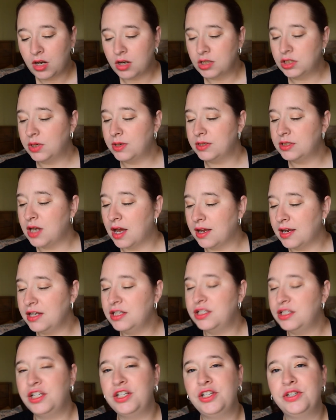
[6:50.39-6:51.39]
So I was
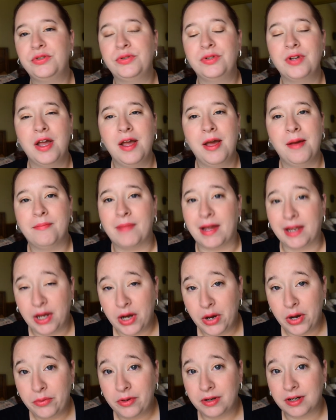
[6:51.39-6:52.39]
talking to my
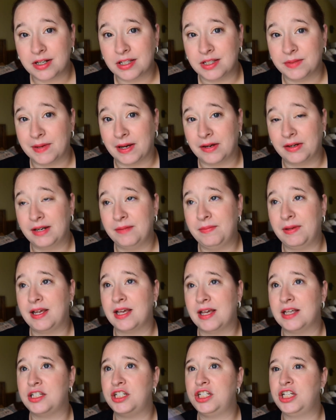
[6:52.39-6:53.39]
coworkers about it
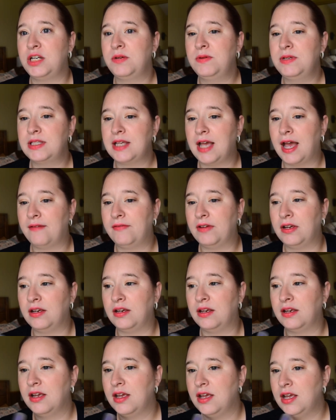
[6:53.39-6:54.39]
because she was
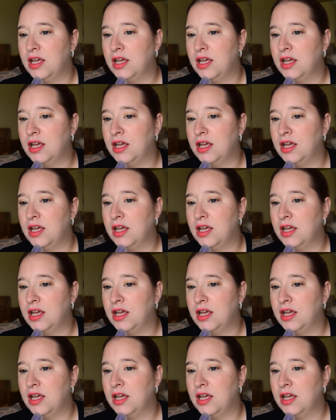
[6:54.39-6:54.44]
having